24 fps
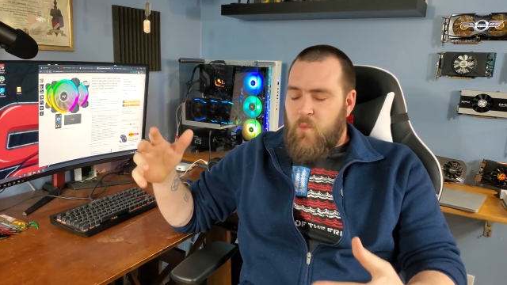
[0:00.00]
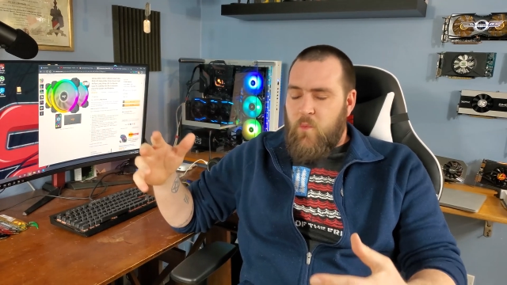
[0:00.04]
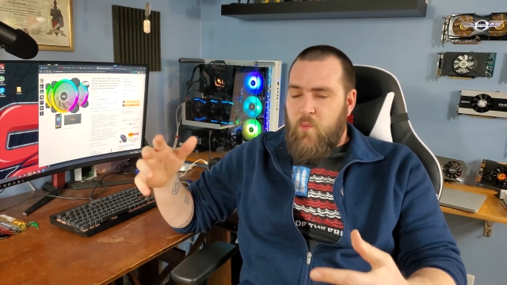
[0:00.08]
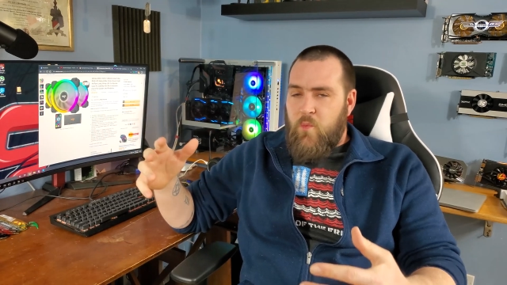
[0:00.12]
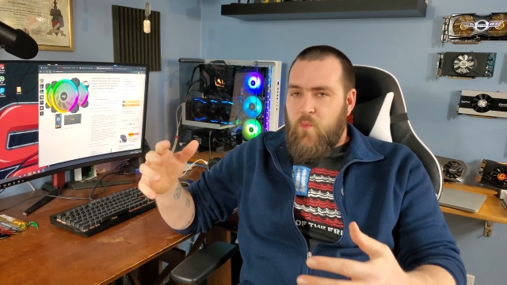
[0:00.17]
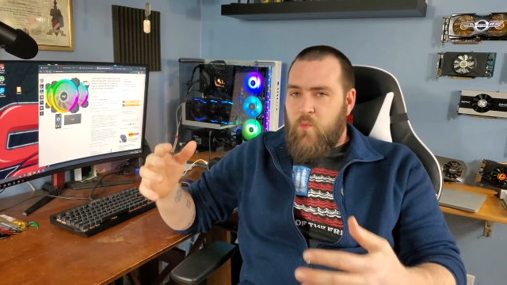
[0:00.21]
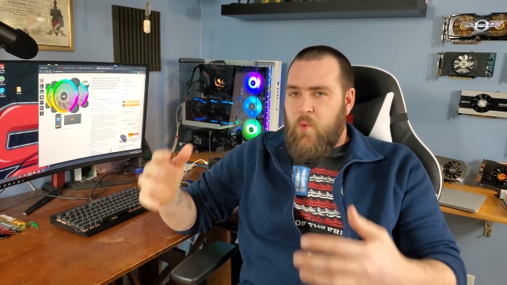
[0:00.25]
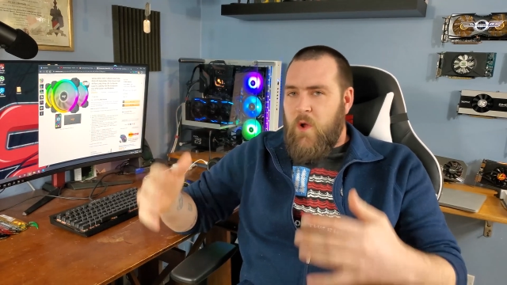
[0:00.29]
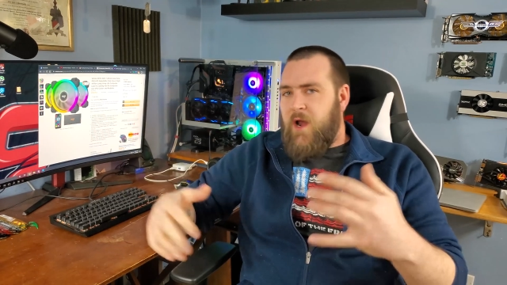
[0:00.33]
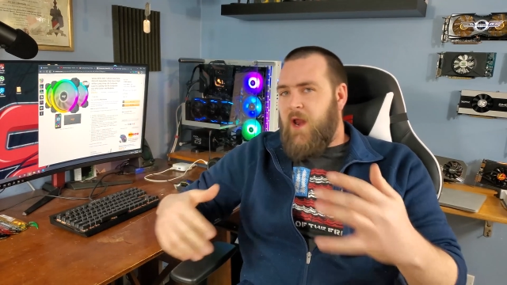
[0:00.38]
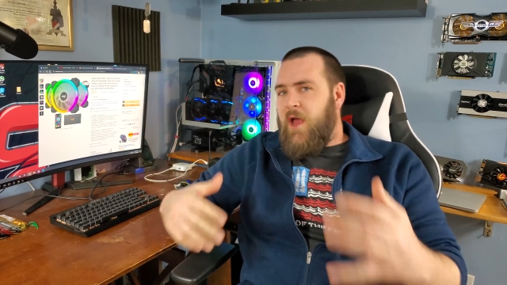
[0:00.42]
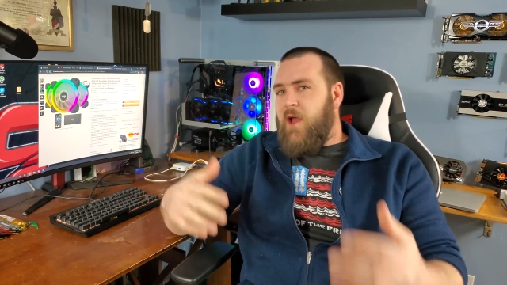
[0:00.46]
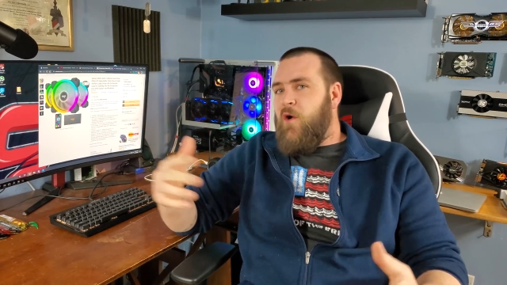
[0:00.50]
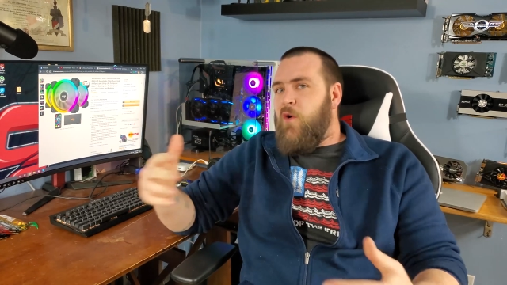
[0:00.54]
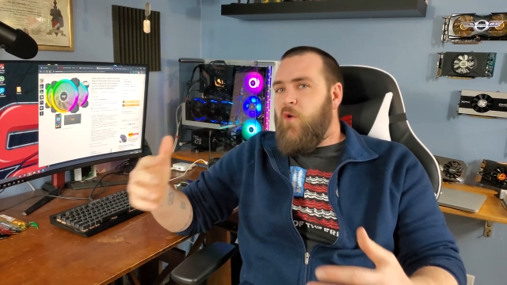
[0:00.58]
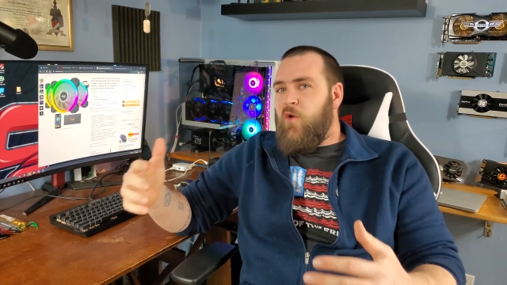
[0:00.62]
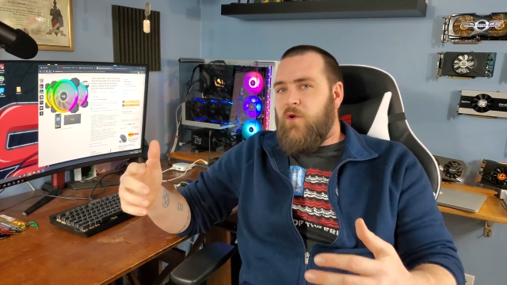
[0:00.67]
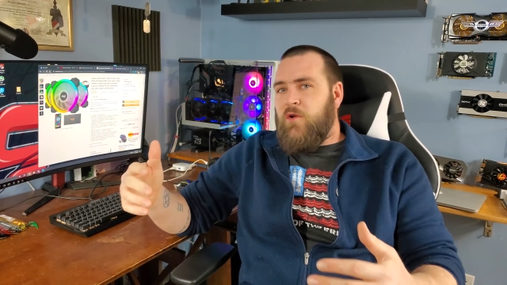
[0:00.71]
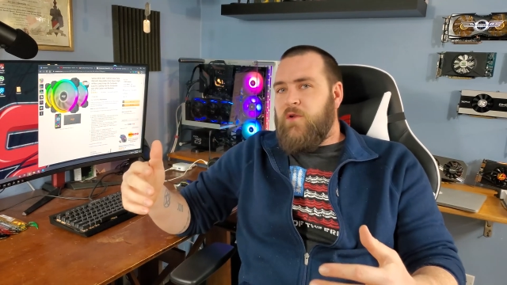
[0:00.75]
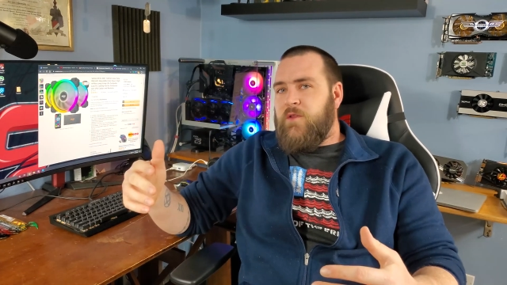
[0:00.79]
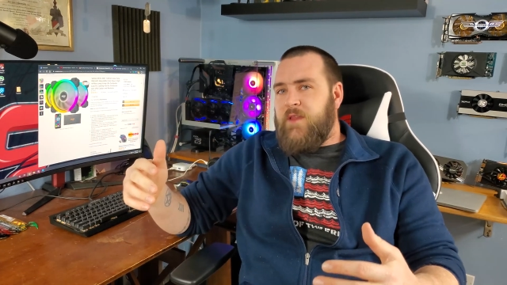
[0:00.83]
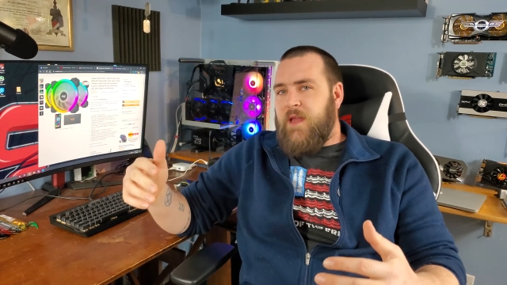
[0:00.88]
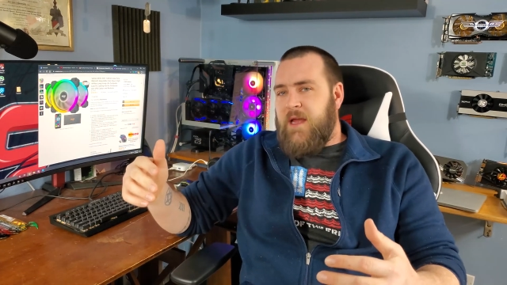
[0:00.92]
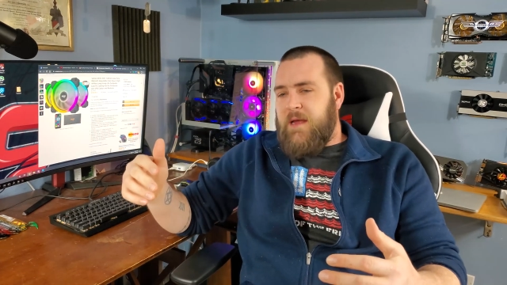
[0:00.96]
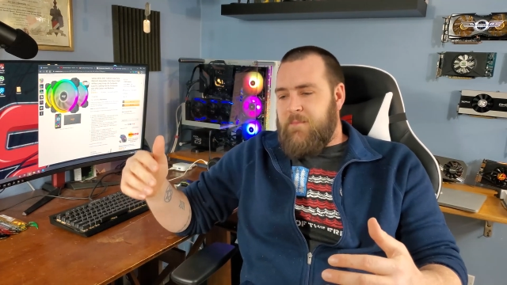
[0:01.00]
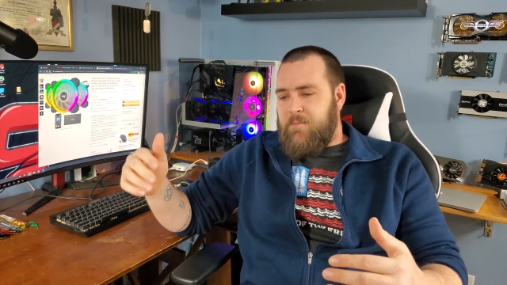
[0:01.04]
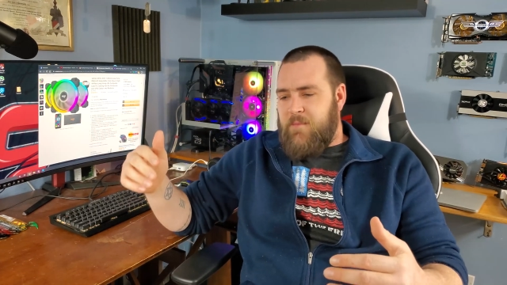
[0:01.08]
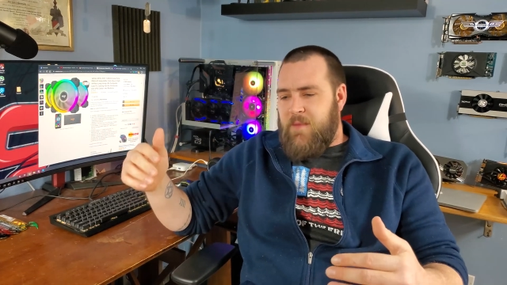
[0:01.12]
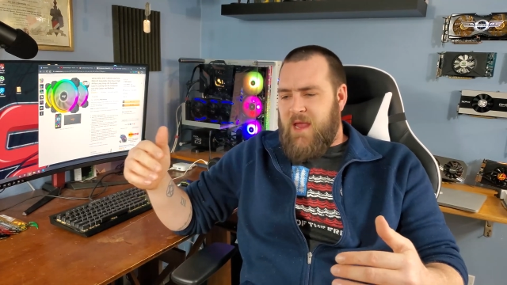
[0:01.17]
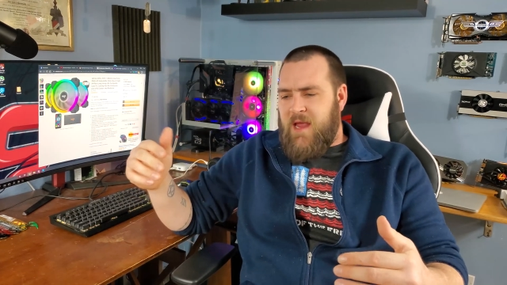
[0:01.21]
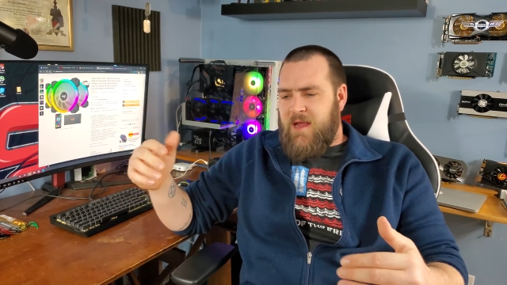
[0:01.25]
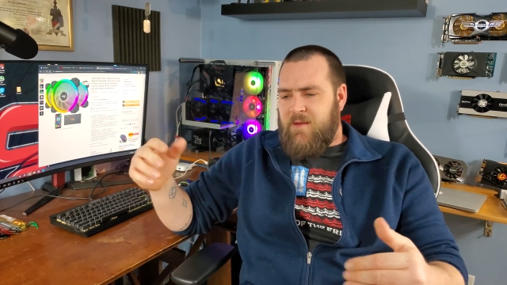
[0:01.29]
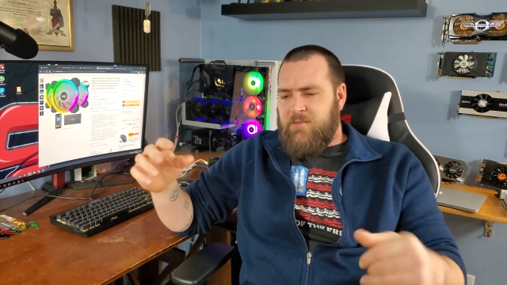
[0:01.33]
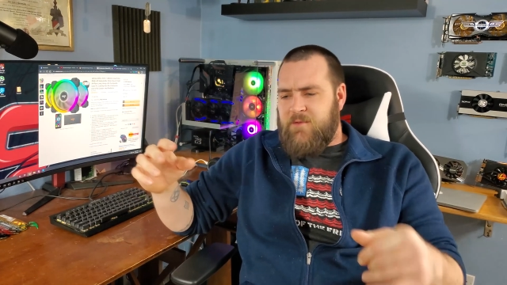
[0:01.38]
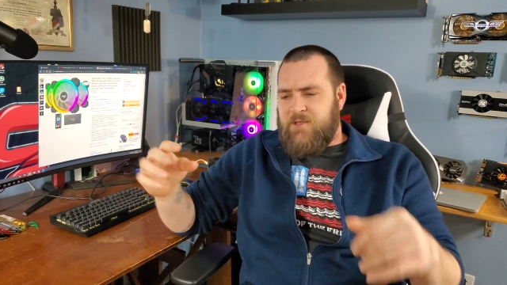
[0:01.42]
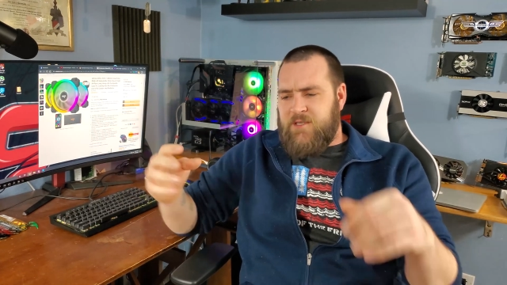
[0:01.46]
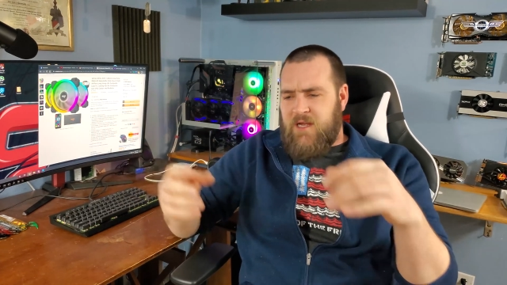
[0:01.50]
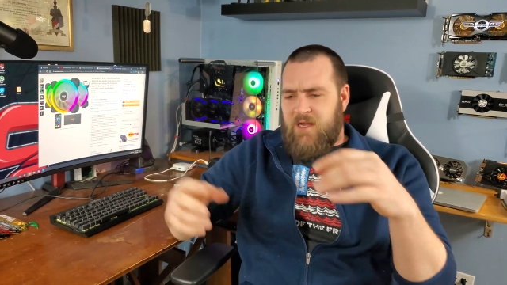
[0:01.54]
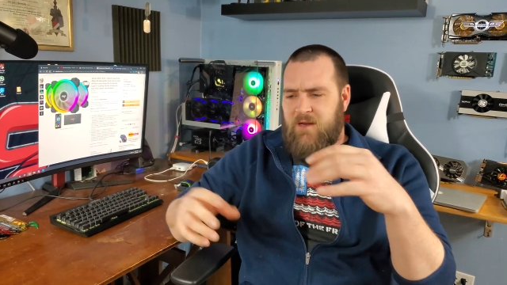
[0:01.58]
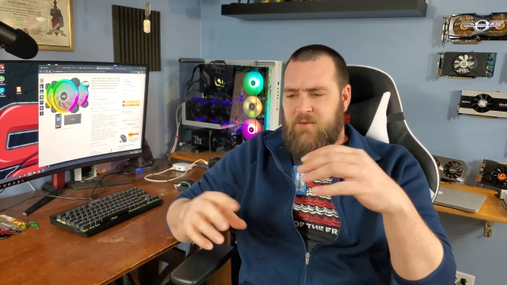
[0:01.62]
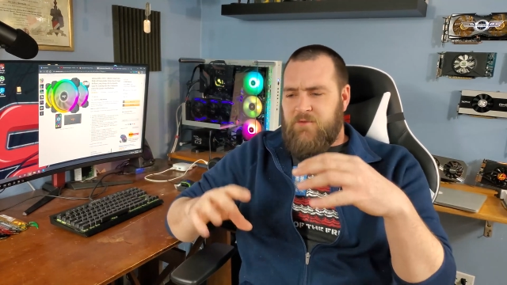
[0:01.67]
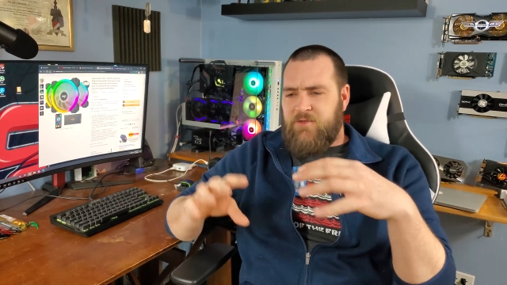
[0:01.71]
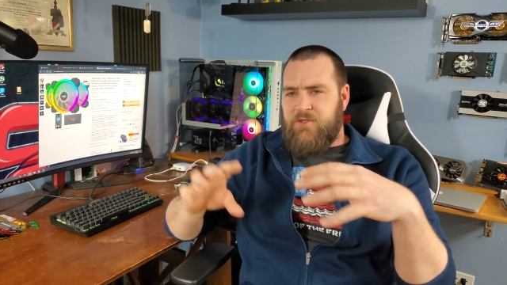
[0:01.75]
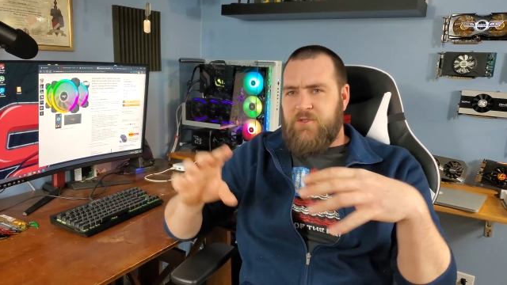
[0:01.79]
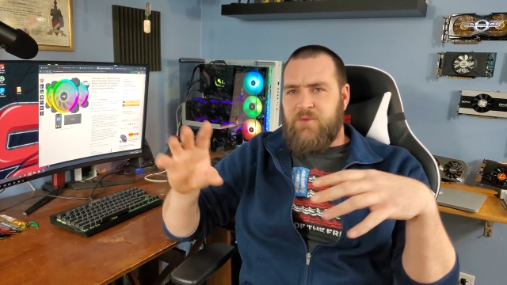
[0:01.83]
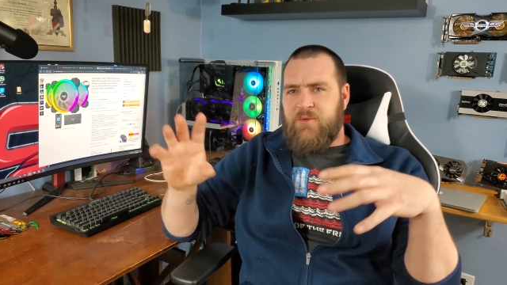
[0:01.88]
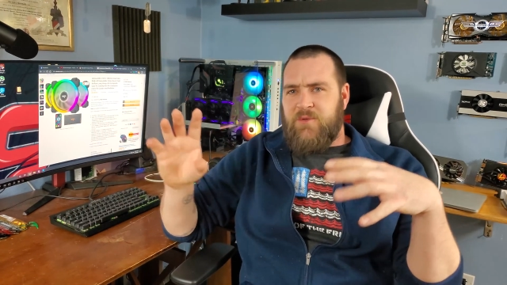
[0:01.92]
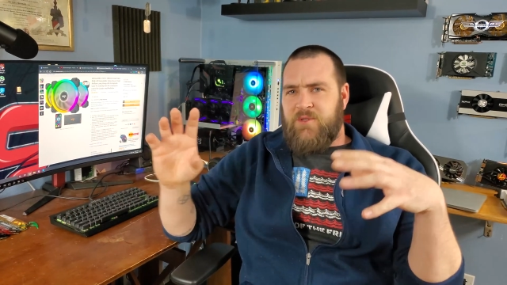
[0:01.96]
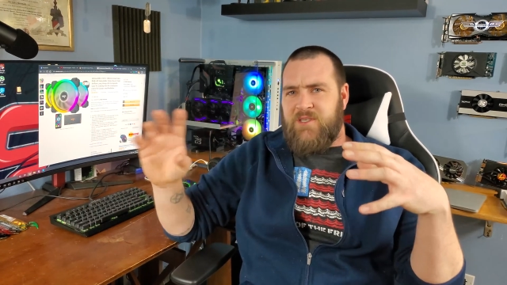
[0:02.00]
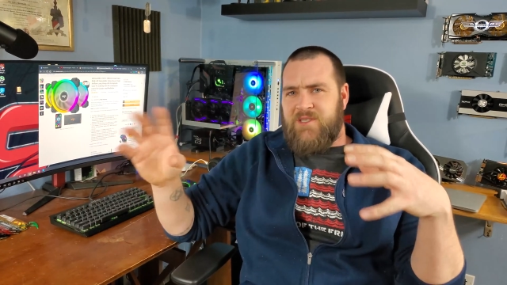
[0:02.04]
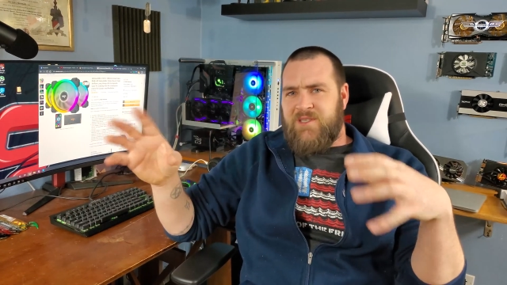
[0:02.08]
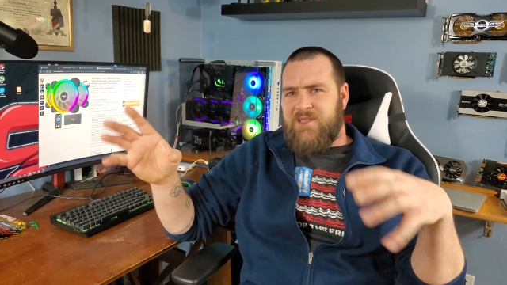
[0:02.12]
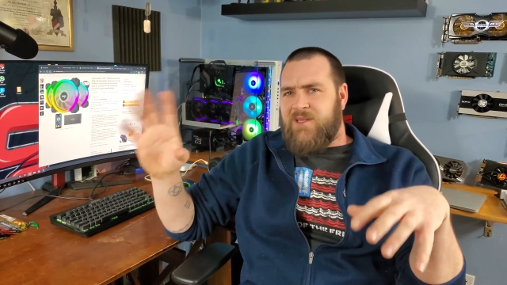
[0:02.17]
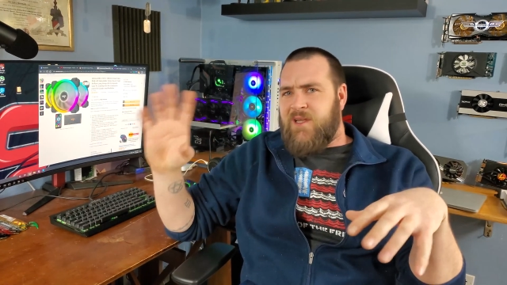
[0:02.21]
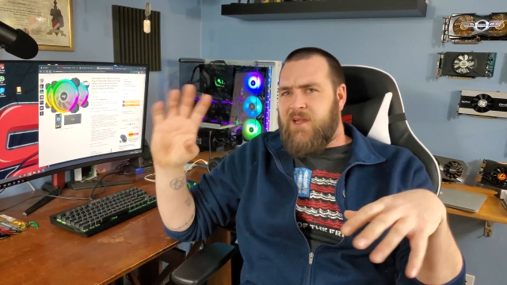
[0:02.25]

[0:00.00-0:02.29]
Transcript: when I ordered them, Amazon was doing this